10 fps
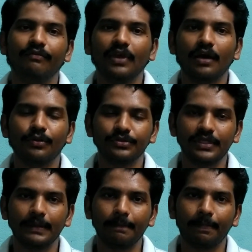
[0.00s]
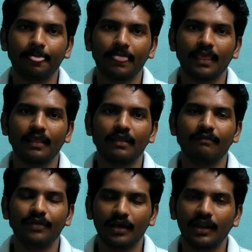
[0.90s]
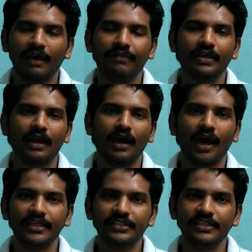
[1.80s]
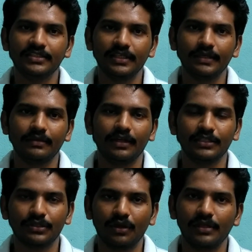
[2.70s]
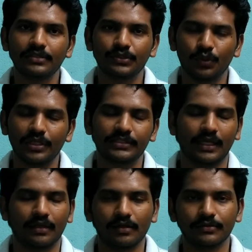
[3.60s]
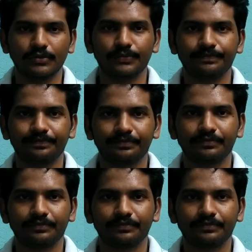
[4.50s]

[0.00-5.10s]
we are having IGG diesel oil storage tank also.